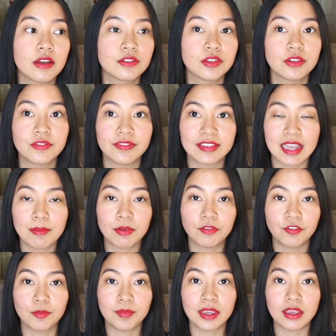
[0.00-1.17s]
So for example,
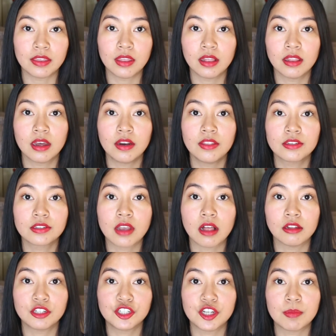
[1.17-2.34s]
for me, a lot of the
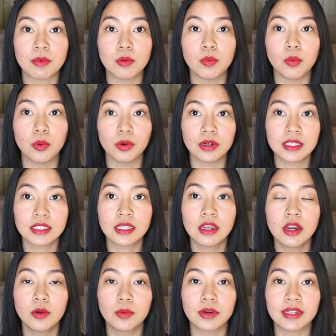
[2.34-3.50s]
scholarship awards
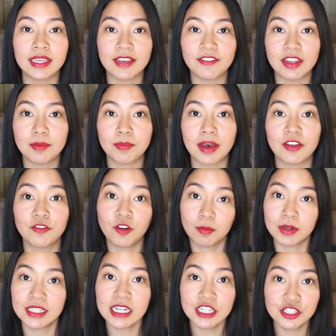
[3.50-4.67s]
were given by former
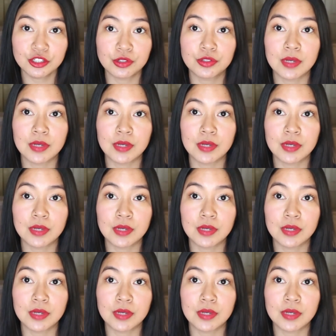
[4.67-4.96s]
teachers.